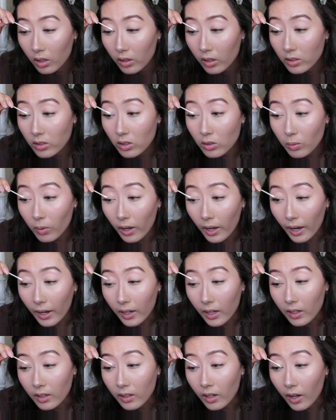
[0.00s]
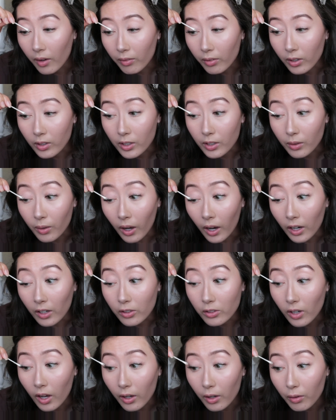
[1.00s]
This is why I can never do
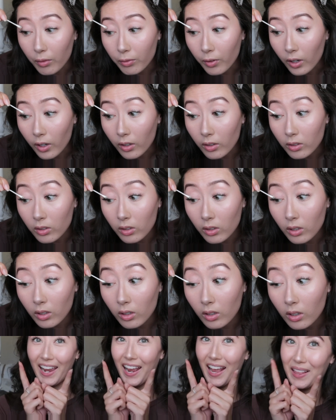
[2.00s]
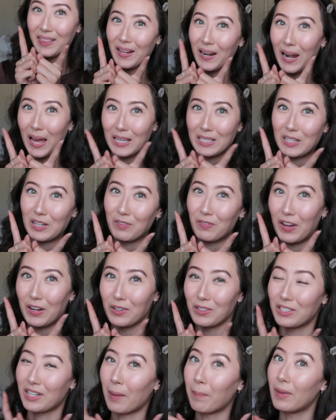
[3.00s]
eyeshadow first. And the last and
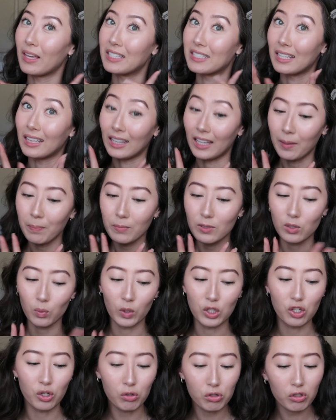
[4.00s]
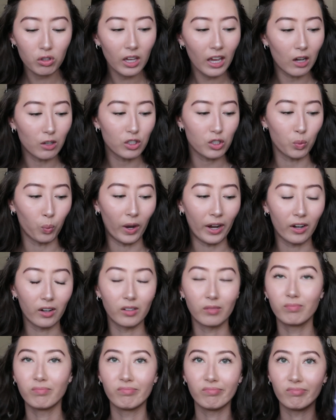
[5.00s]
final step is lips, which usually I'll just
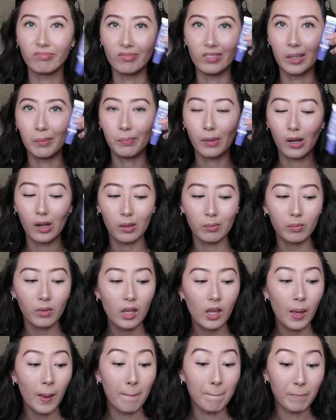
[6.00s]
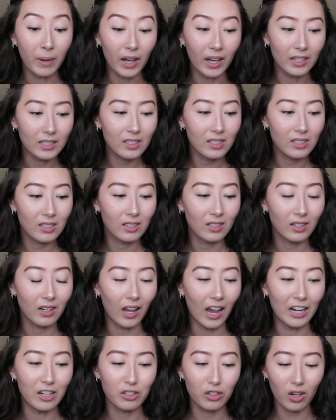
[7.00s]
wear lip balm, but
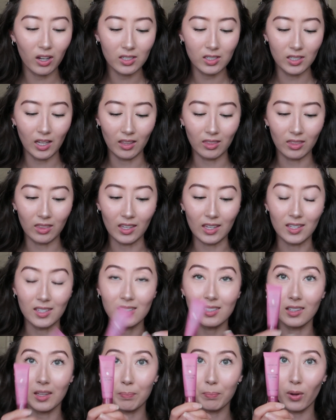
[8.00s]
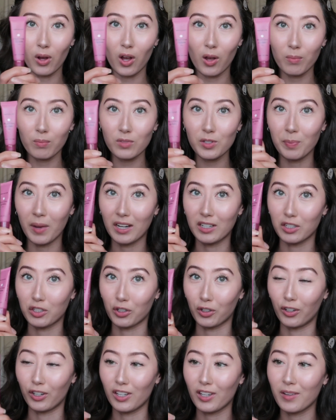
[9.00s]
I just got sent these lip balms by
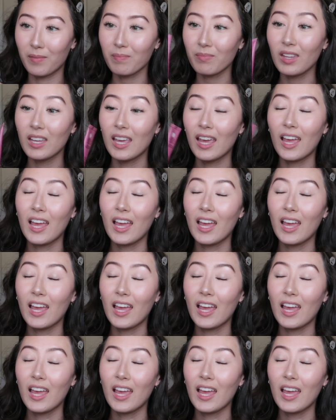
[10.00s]
Naturium,